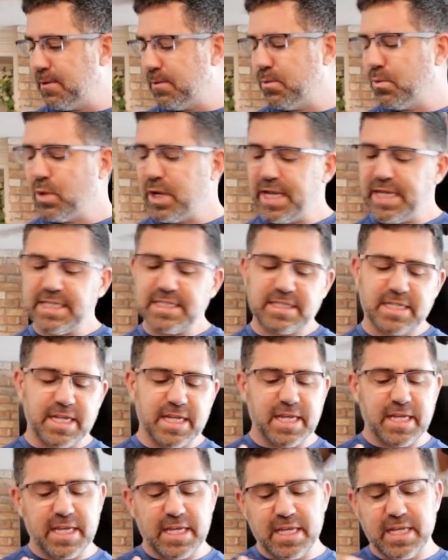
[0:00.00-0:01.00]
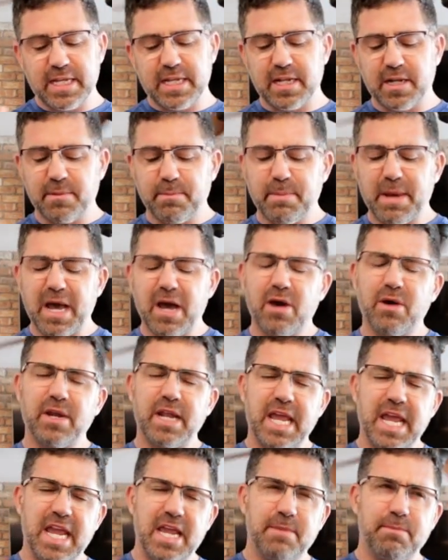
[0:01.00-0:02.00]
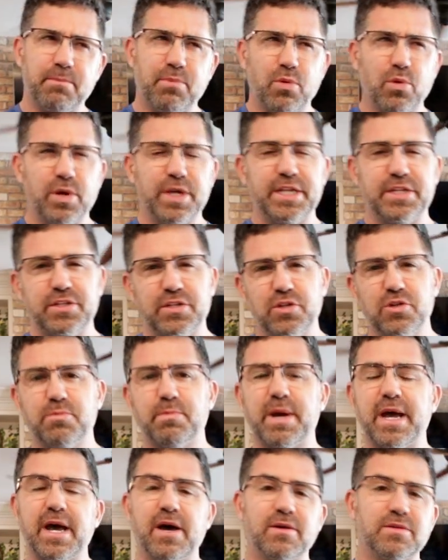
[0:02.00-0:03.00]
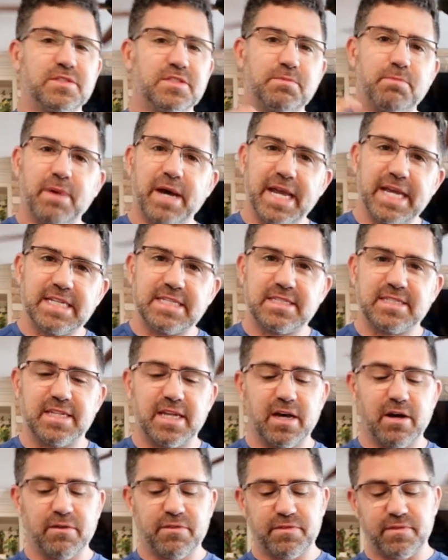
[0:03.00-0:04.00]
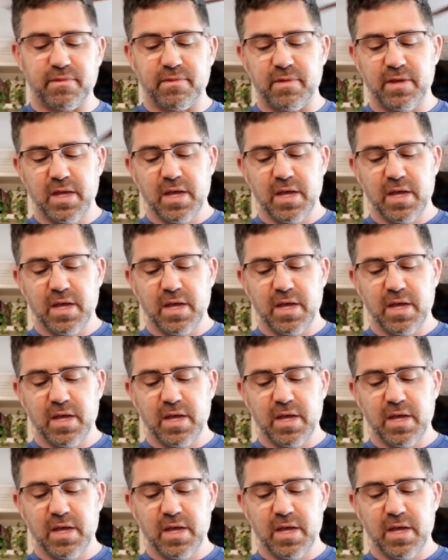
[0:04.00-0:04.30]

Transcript: Weighs in at about 8.2 pounds by itself.